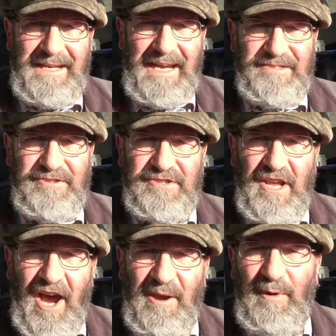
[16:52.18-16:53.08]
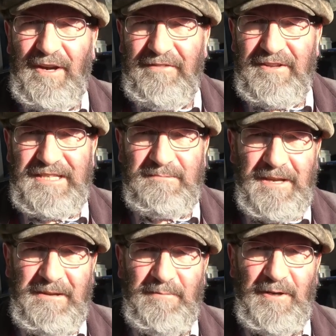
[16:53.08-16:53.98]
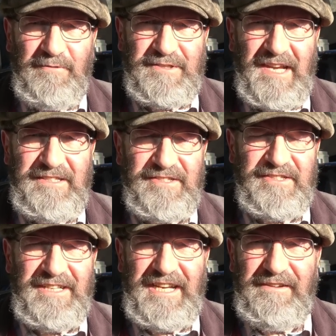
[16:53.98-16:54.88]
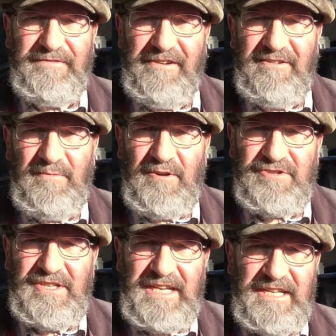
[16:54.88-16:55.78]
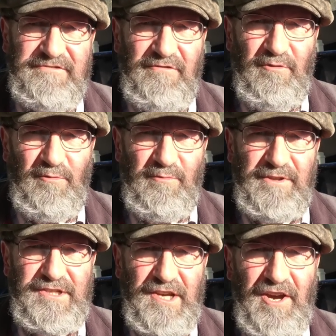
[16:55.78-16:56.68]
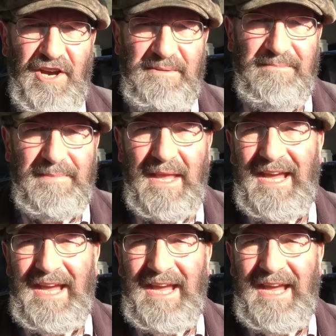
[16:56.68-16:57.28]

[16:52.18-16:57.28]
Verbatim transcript: It's just that I'm one of these people who tends to leave their immersion heater on all the time